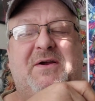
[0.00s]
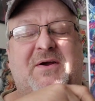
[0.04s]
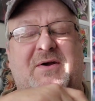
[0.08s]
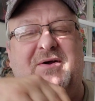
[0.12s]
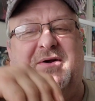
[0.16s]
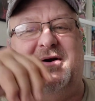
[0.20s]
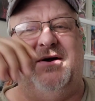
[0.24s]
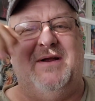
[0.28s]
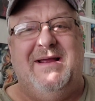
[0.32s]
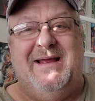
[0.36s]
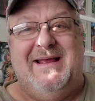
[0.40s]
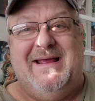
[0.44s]

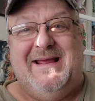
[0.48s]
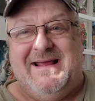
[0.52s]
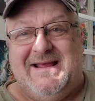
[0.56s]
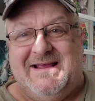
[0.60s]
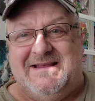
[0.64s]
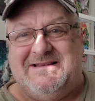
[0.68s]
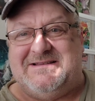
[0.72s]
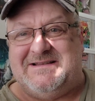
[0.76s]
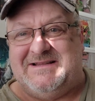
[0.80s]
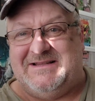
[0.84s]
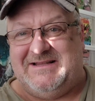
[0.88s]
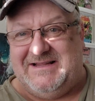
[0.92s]
there
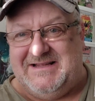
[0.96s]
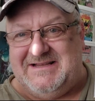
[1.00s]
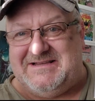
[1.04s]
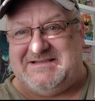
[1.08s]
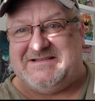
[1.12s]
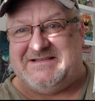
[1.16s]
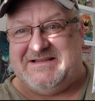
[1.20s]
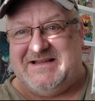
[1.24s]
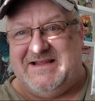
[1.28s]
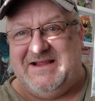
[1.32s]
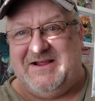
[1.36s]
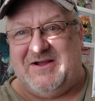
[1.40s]
is a
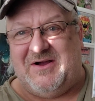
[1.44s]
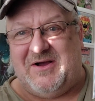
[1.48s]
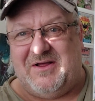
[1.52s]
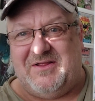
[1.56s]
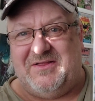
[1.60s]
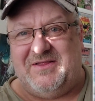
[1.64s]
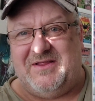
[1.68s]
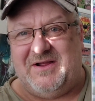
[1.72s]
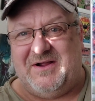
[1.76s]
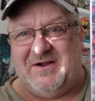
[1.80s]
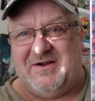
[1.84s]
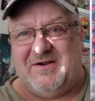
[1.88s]
listing
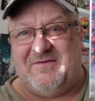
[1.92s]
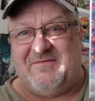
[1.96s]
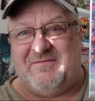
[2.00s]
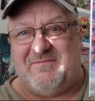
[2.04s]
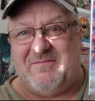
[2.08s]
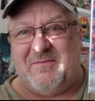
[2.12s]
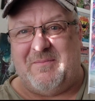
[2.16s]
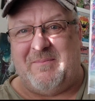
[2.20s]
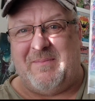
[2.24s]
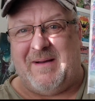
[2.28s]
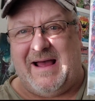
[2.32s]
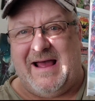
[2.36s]
on there
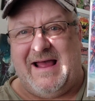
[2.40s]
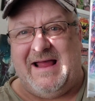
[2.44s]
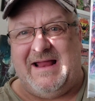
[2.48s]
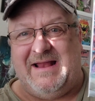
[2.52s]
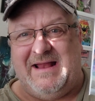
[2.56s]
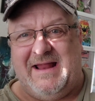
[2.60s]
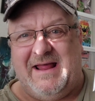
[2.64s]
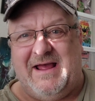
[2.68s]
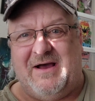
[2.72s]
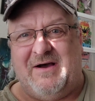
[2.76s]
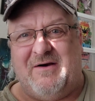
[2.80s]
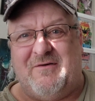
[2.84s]
for buy
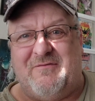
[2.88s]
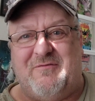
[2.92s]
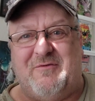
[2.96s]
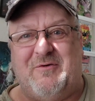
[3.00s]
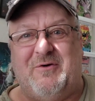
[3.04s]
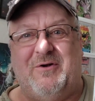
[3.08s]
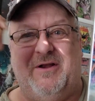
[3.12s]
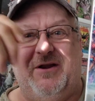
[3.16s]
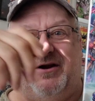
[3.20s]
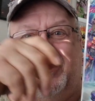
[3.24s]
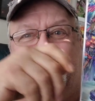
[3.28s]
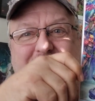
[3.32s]
it now
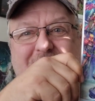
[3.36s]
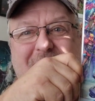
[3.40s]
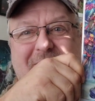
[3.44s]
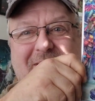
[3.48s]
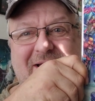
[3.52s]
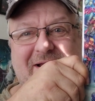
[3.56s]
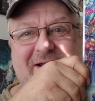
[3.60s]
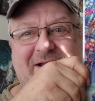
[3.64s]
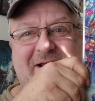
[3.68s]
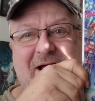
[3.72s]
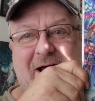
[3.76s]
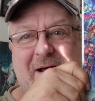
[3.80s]
for a near
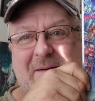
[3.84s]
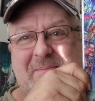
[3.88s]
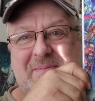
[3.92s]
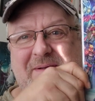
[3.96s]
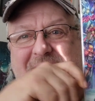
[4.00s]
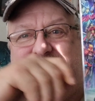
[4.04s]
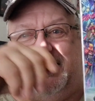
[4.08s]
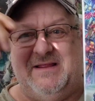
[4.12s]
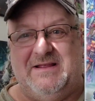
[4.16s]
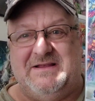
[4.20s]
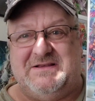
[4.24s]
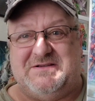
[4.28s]
mint
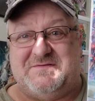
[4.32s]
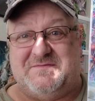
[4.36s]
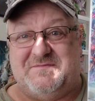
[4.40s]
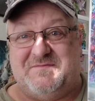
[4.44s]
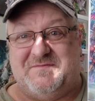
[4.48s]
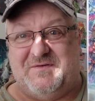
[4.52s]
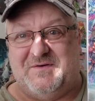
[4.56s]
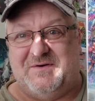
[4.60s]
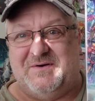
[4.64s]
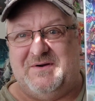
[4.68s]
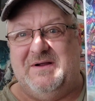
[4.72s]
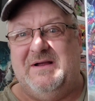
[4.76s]
copy of this
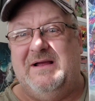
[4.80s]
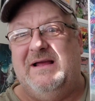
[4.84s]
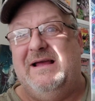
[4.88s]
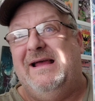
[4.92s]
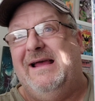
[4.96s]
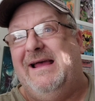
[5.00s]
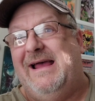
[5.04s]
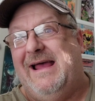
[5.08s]
for